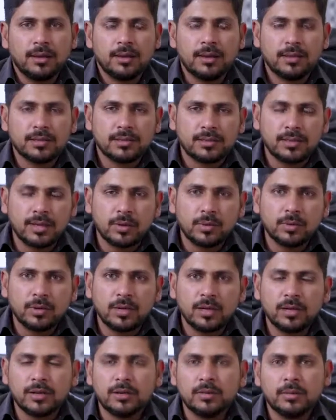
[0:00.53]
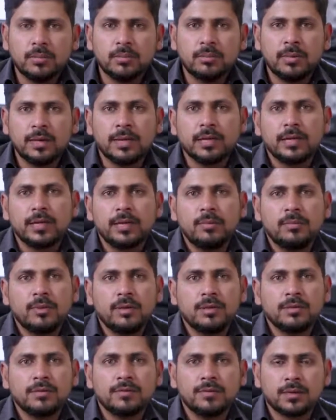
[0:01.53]
Assalamu alaikum. My name
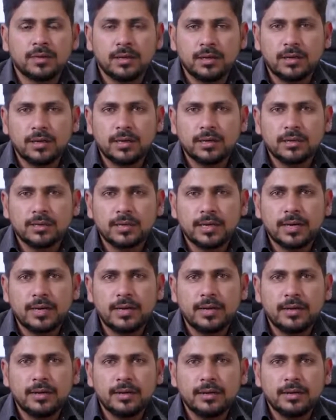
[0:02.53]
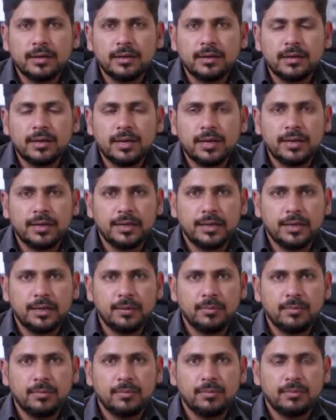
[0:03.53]
is Vakas and I
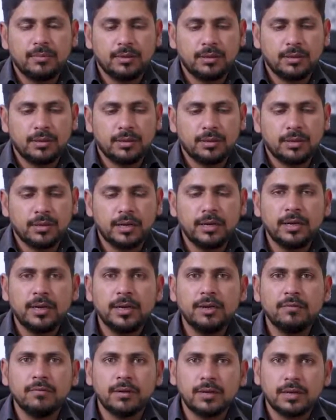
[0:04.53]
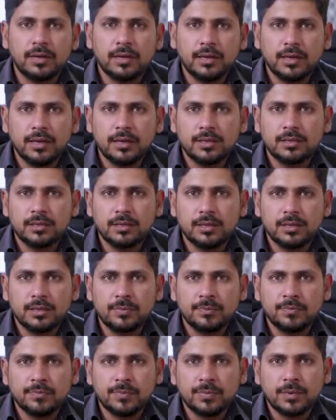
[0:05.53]
am currently working as a
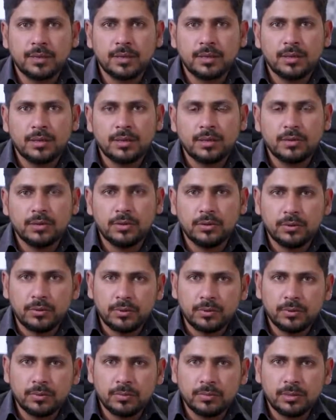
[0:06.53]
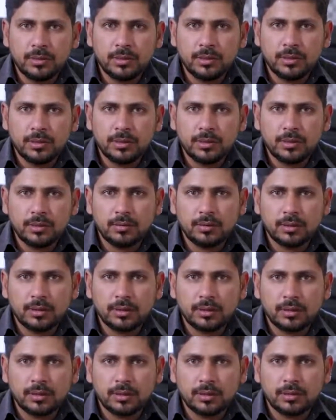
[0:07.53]
YouTuber
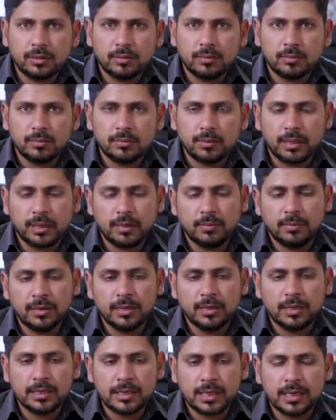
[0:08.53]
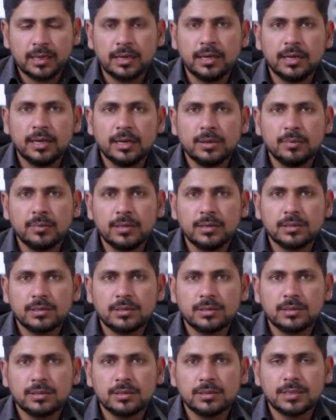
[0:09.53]
and my channel name
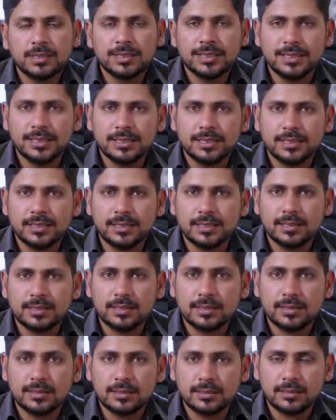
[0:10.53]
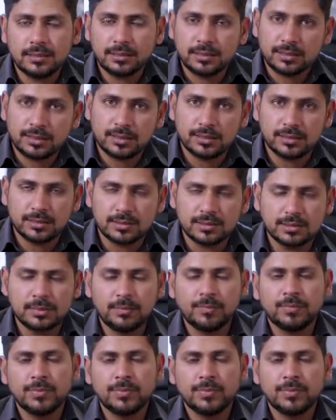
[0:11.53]
is Csciencetuts.